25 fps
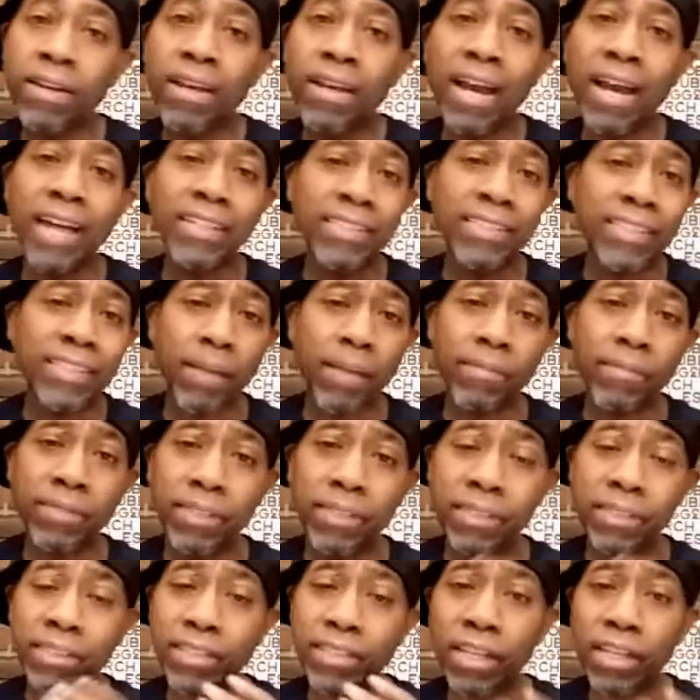I just kept,
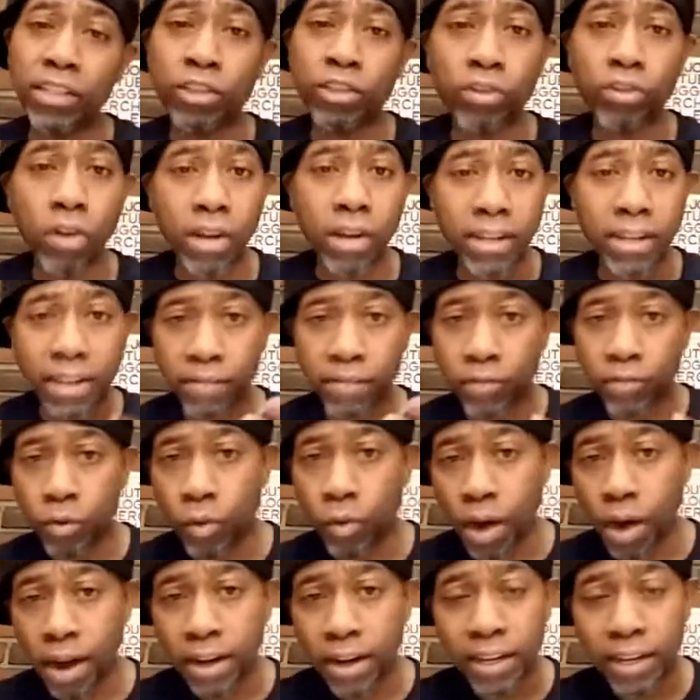this is another song I kept
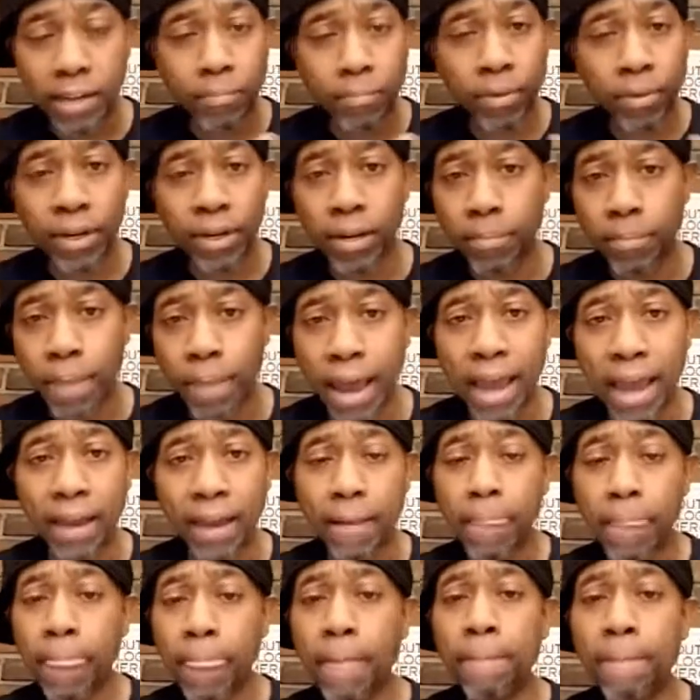rewinding, kept bringing
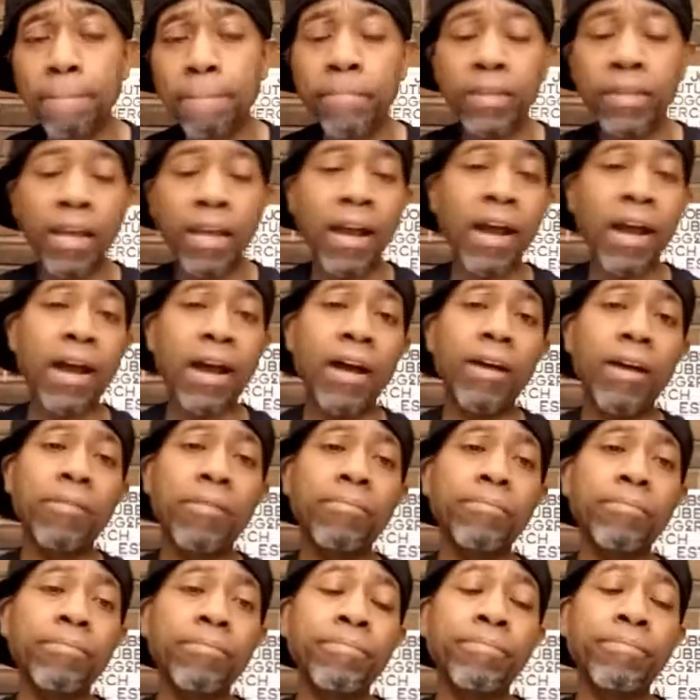back.
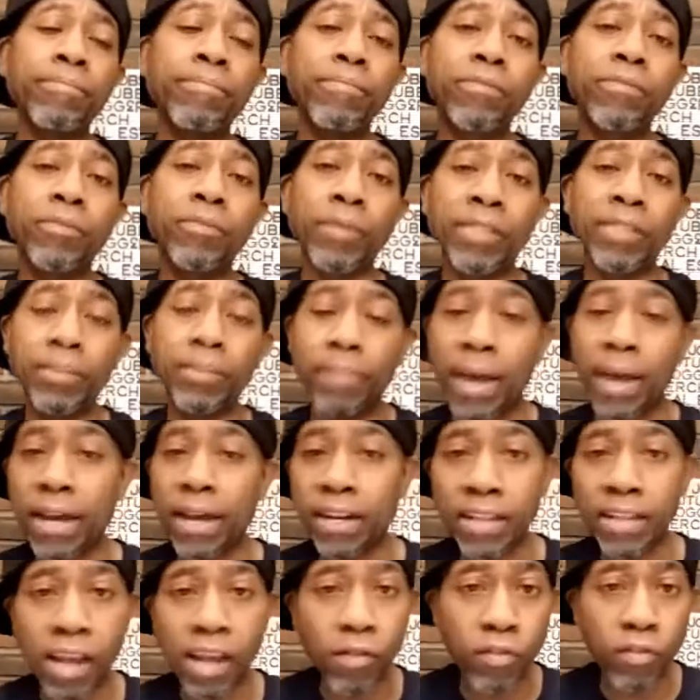Especially back
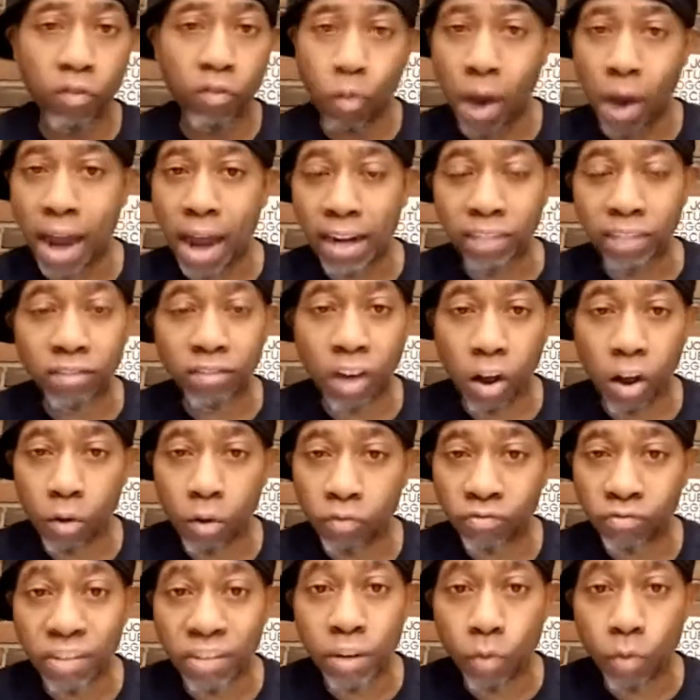in the day with Rewind. That's
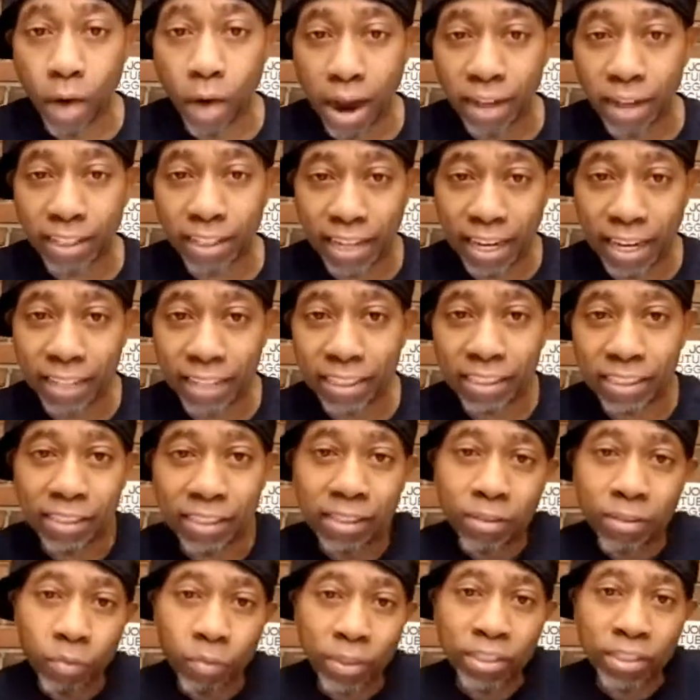called Rewind, kids.
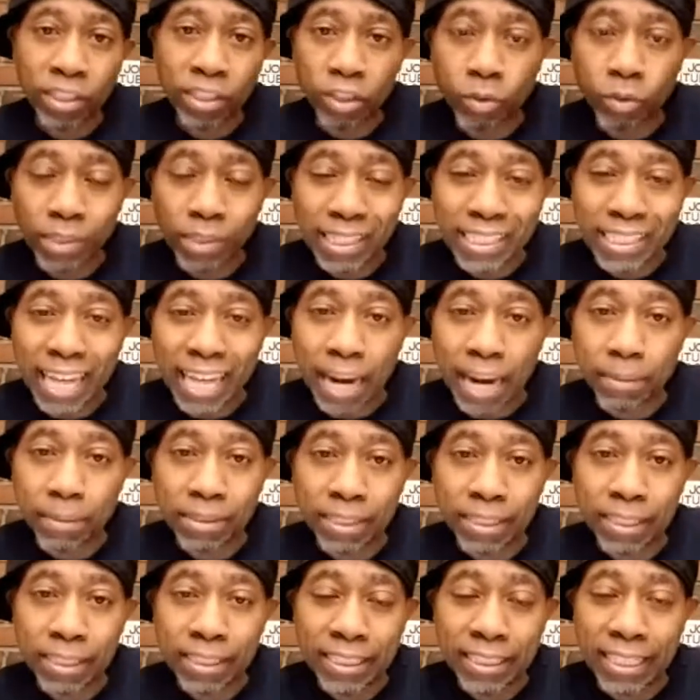We used to do with the
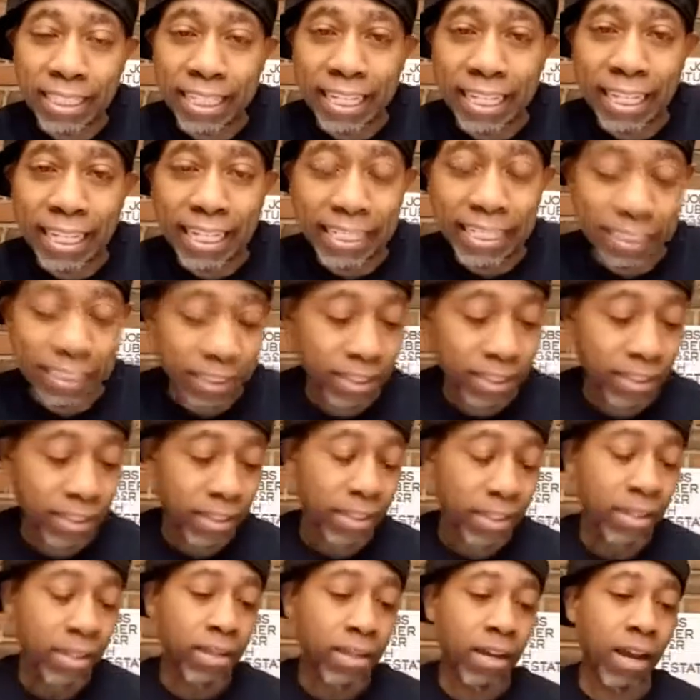tapes and the CDs.
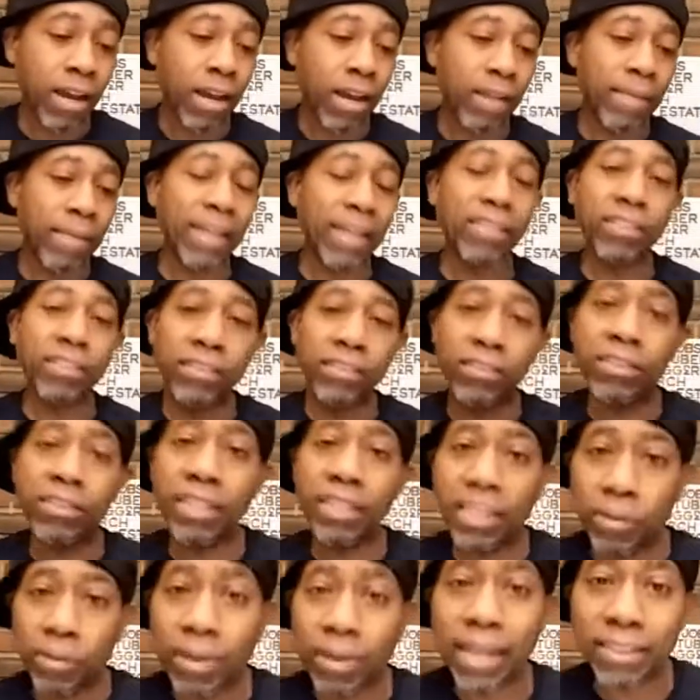Actually,
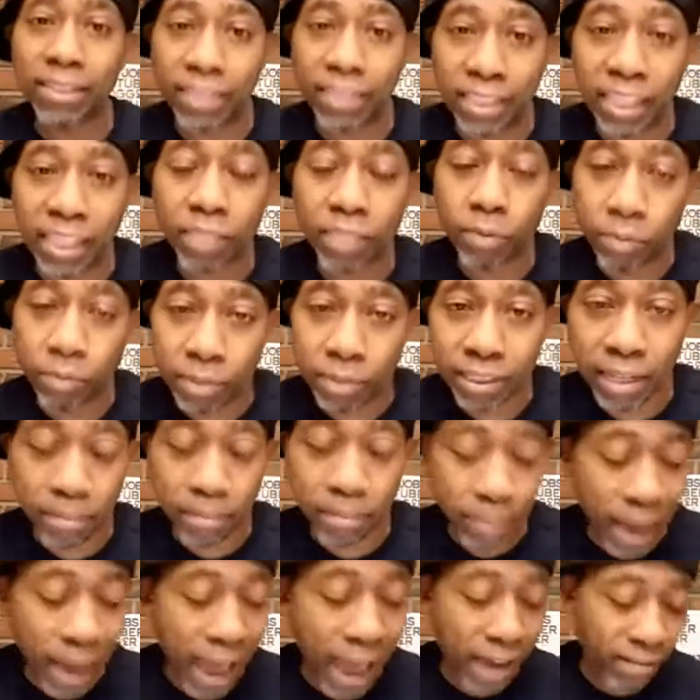we had CDs, we would
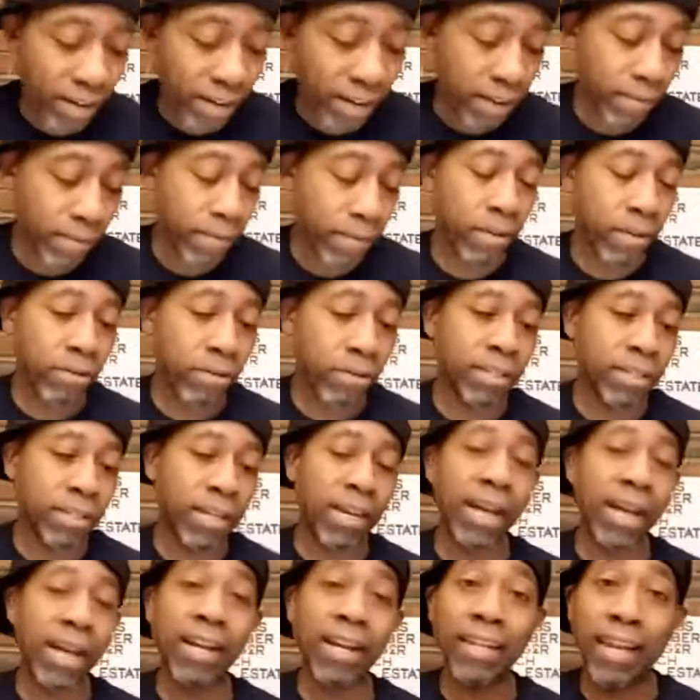skip back, right? You know what I'm
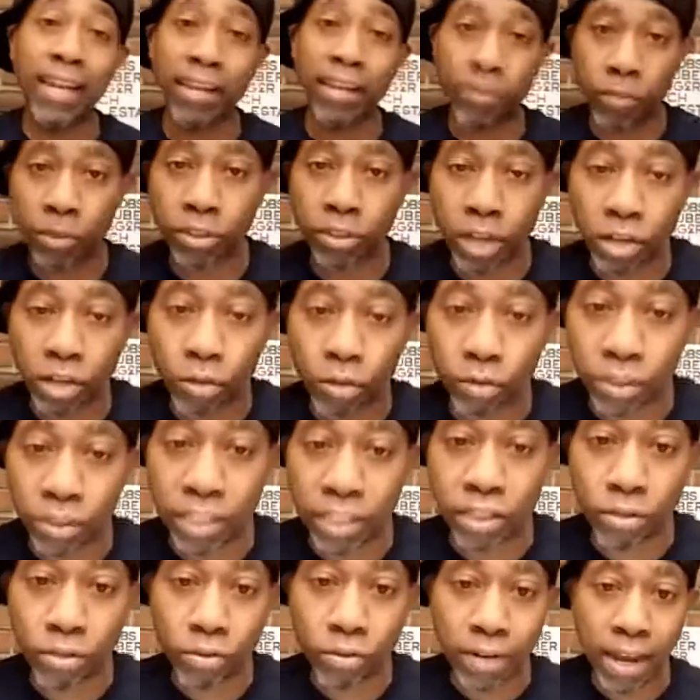saying? Kind of like what y'all do
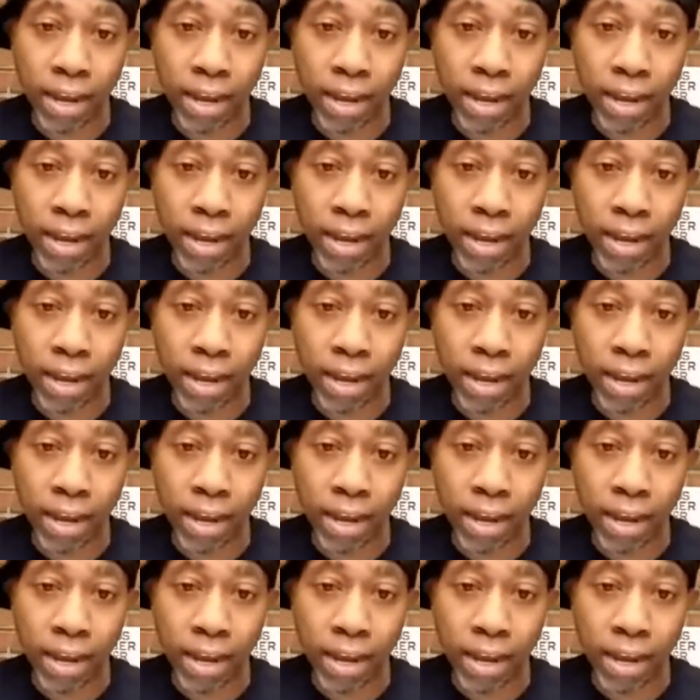digital